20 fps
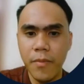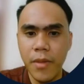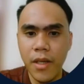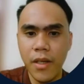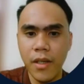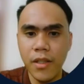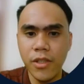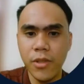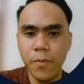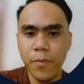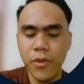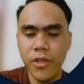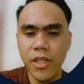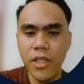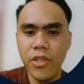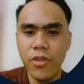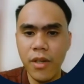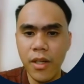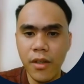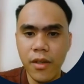Because
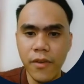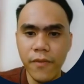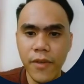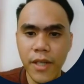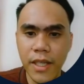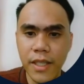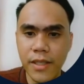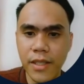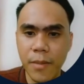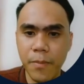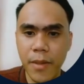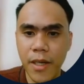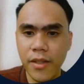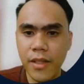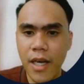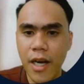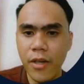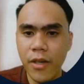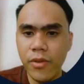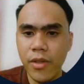procedural conflict is
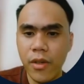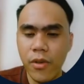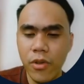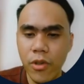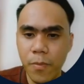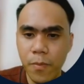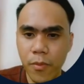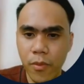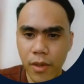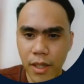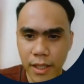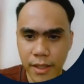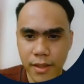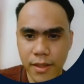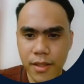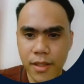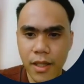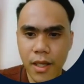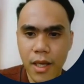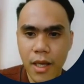about how the group
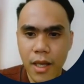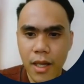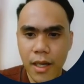runs.